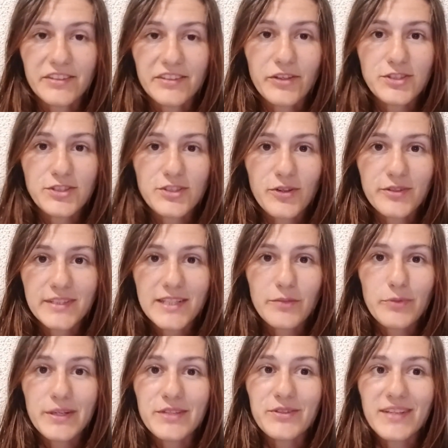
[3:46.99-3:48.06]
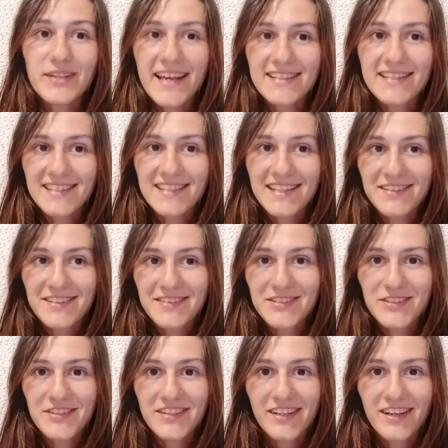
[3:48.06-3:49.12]
not only when you get
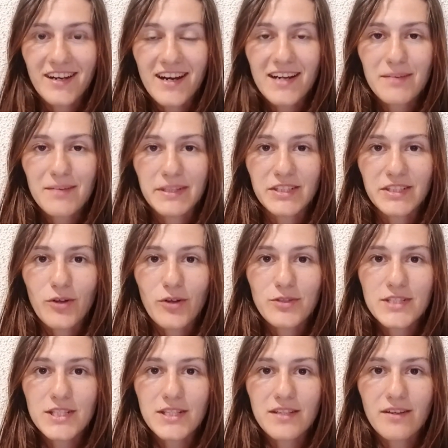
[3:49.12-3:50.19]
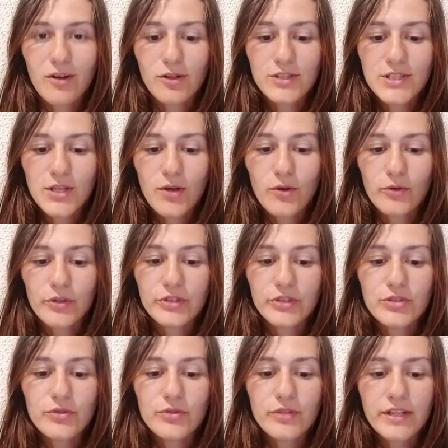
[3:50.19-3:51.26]
into the car, but
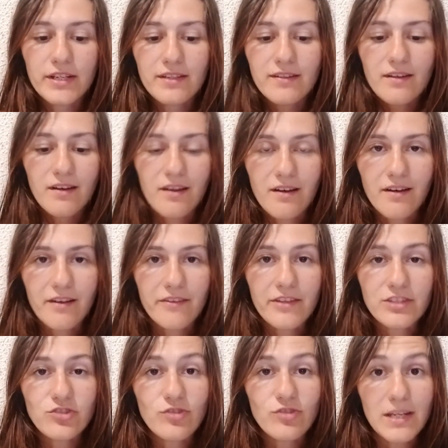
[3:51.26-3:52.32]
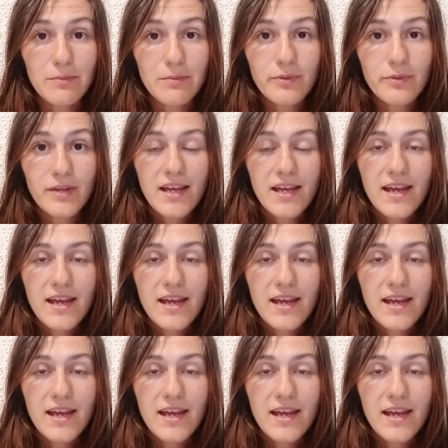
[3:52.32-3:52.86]
also during the trip.